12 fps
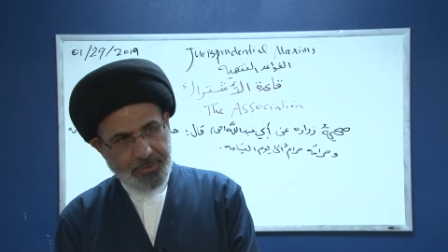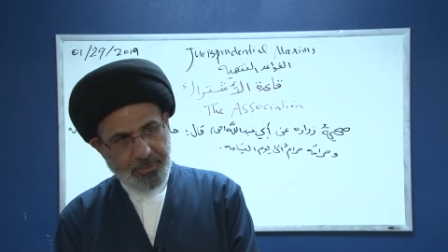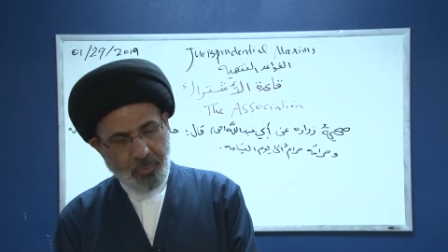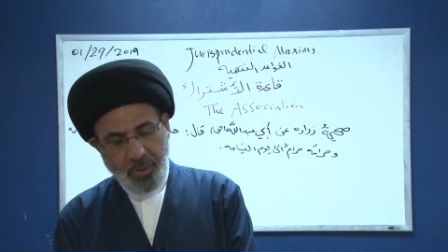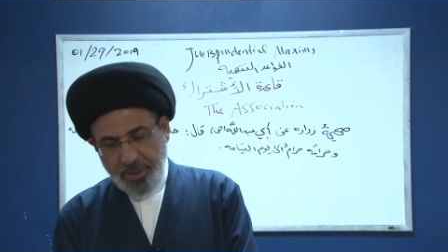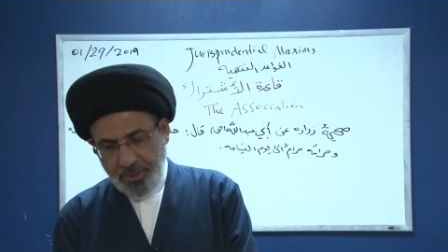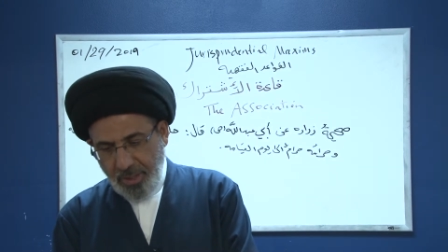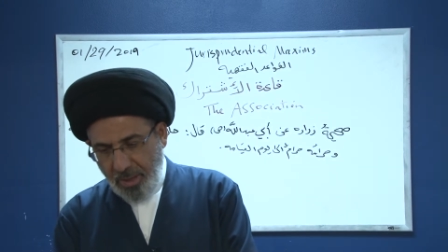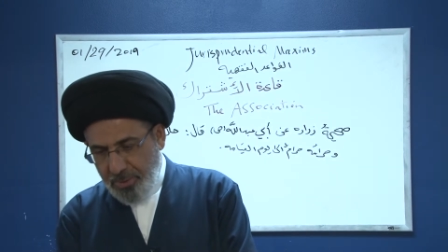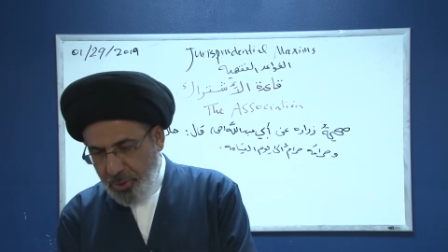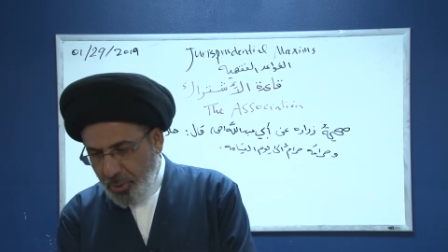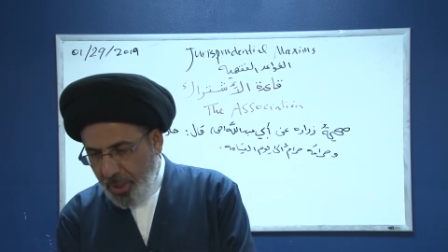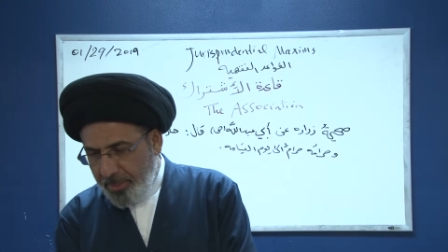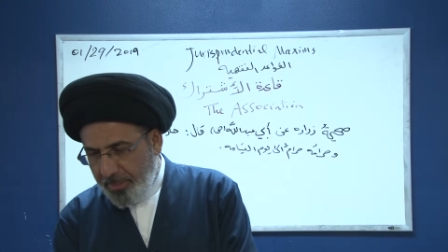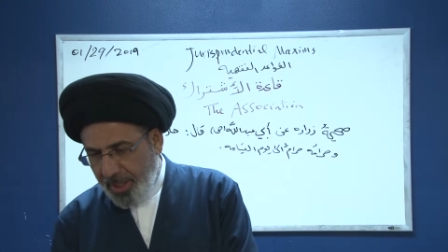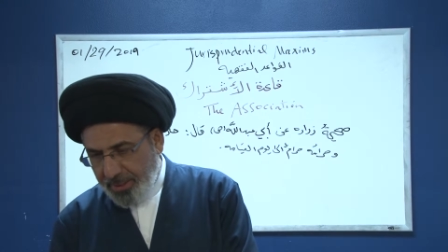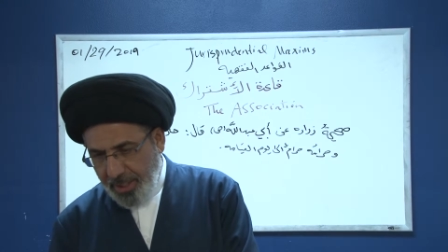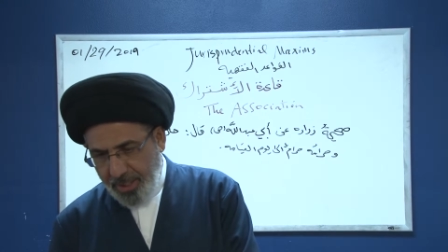When it comes to
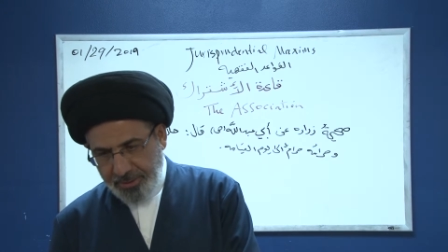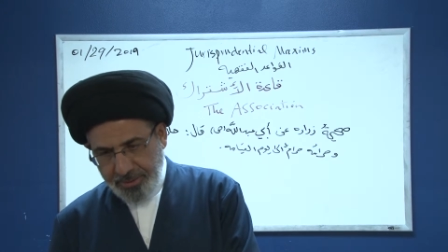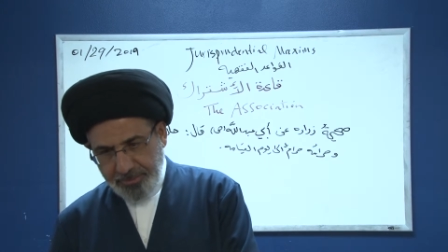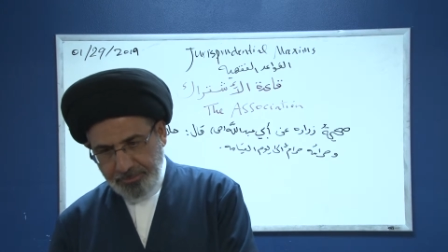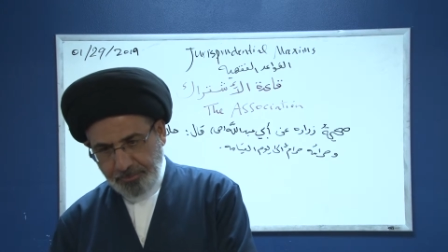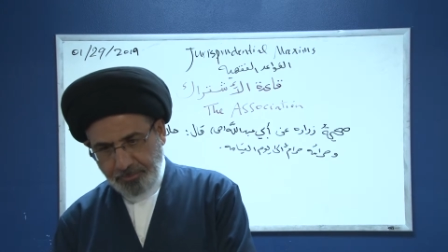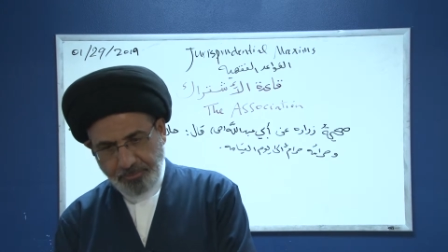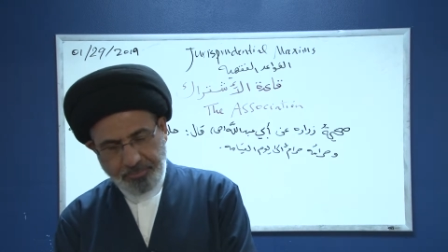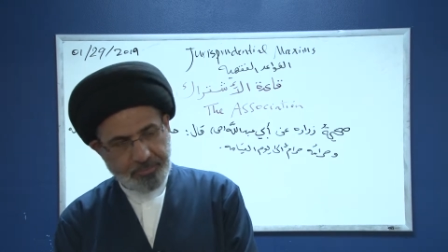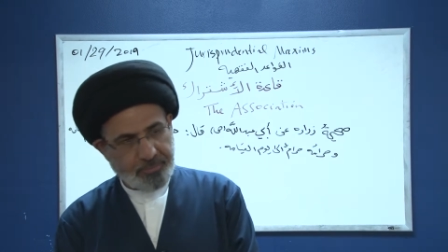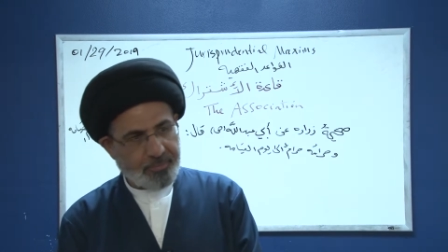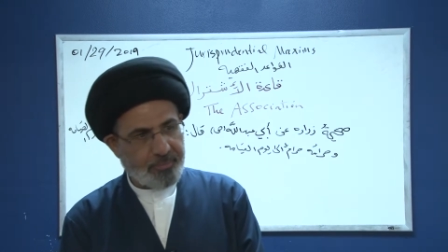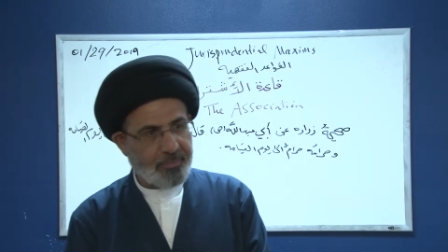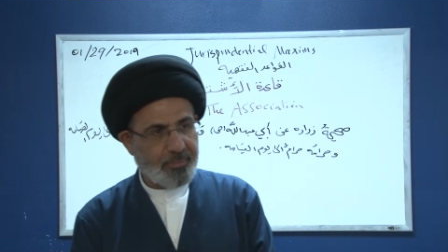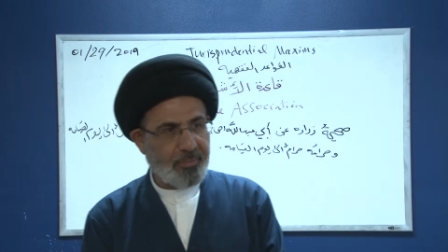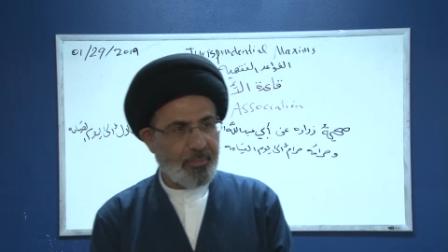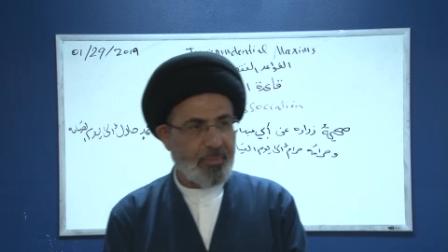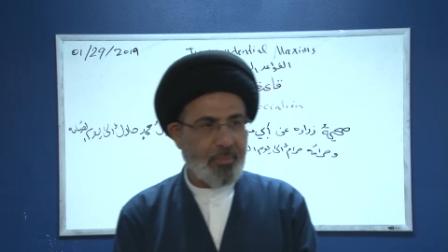ibadat,
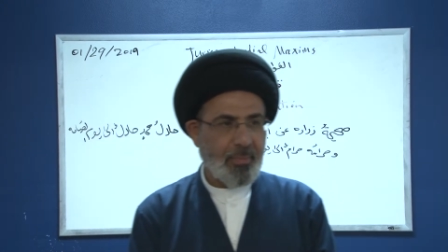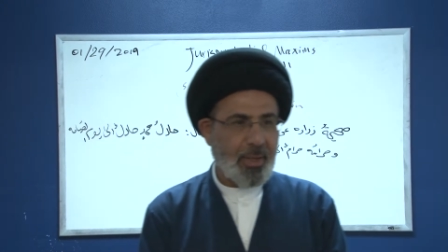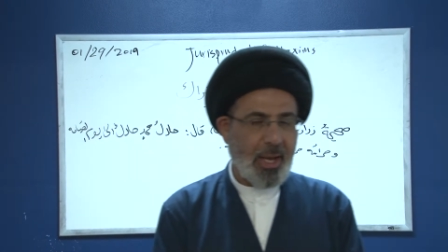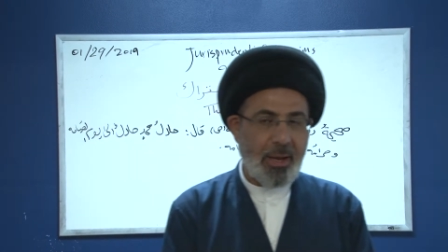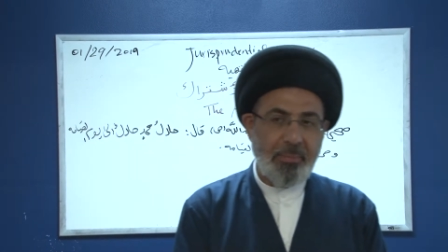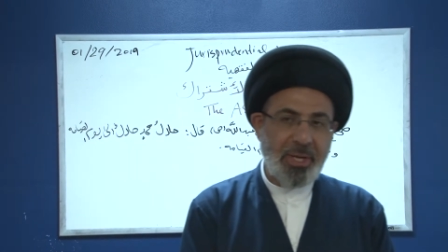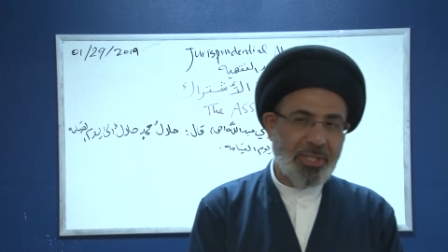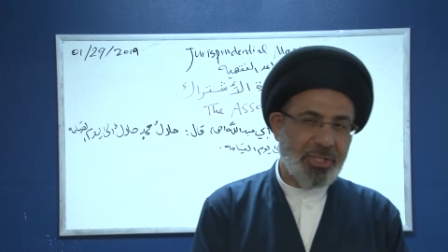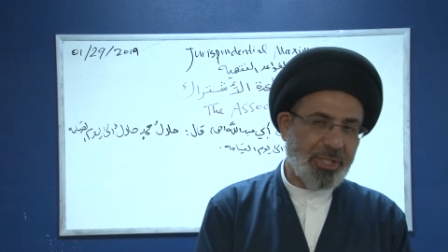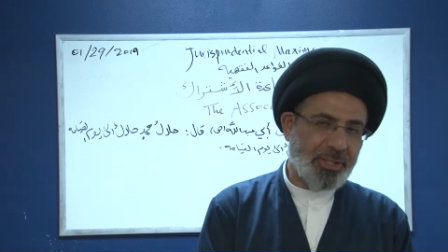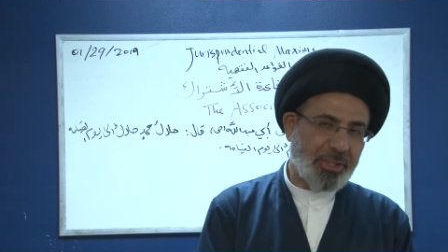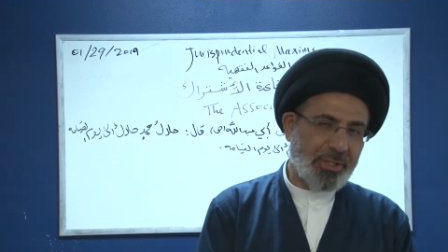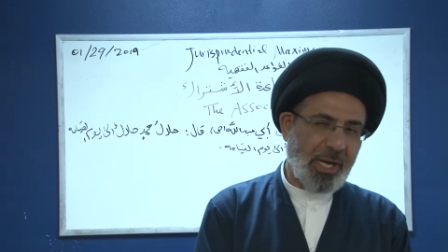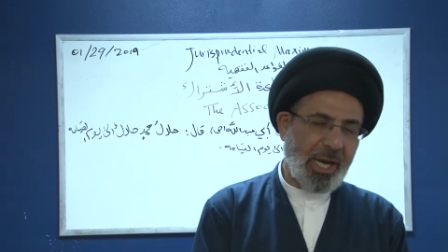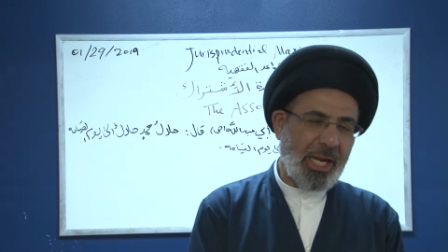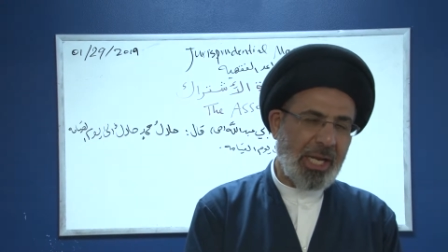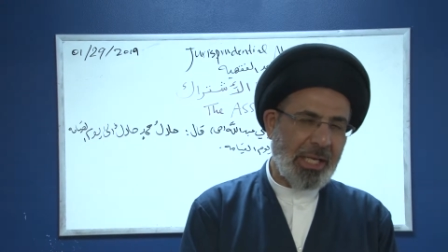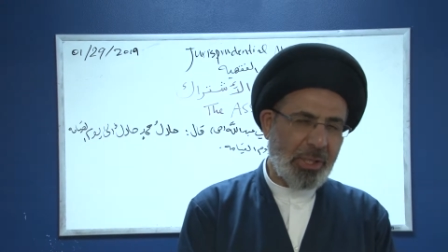I mentioned it,
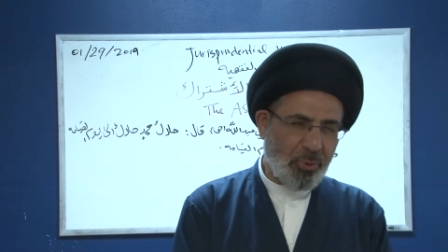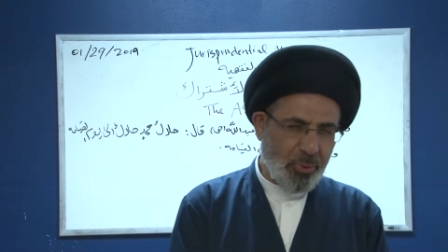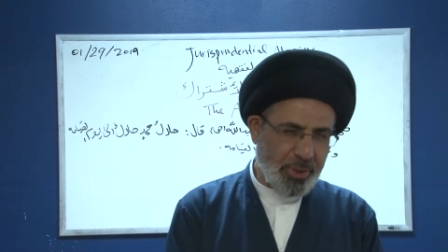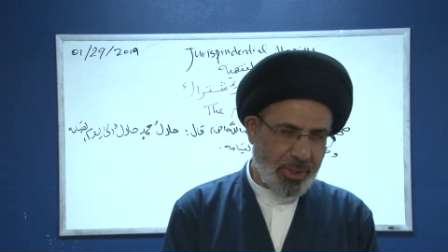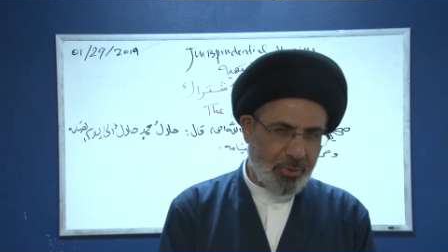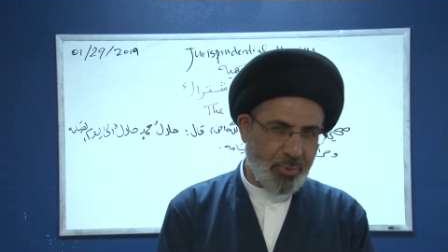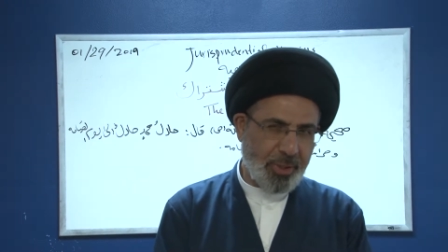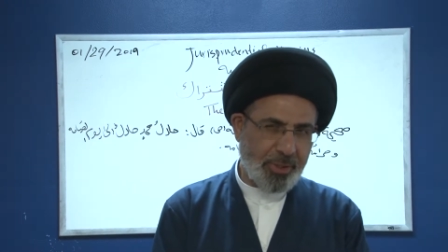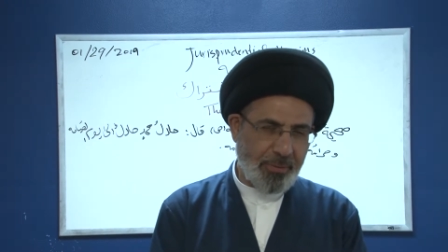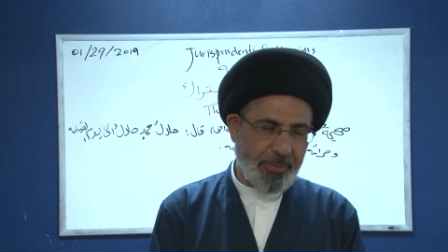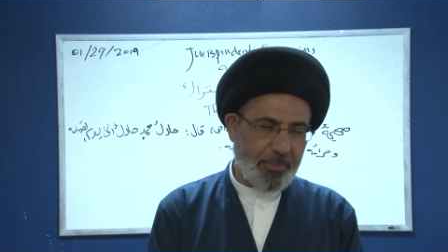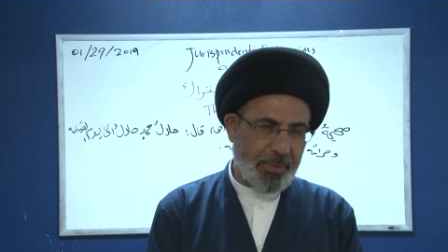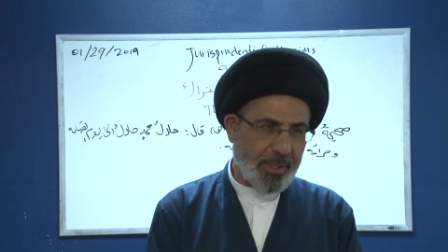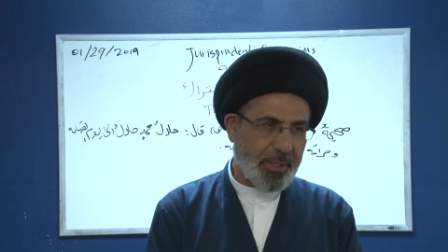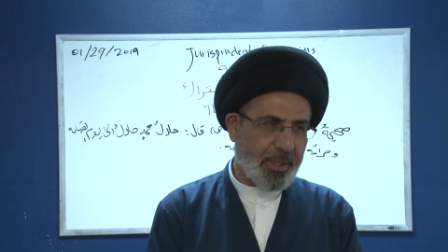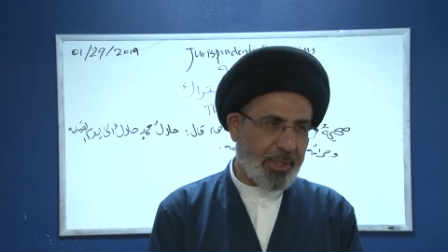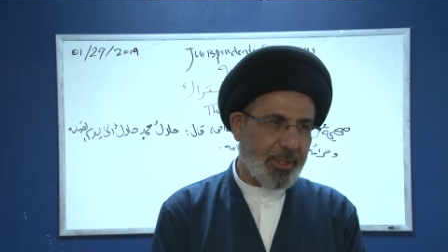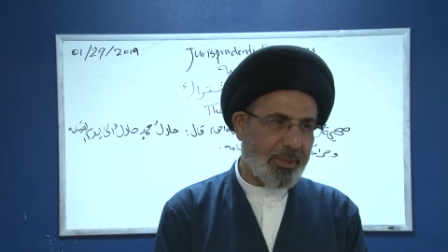I alluded to it in the beginning.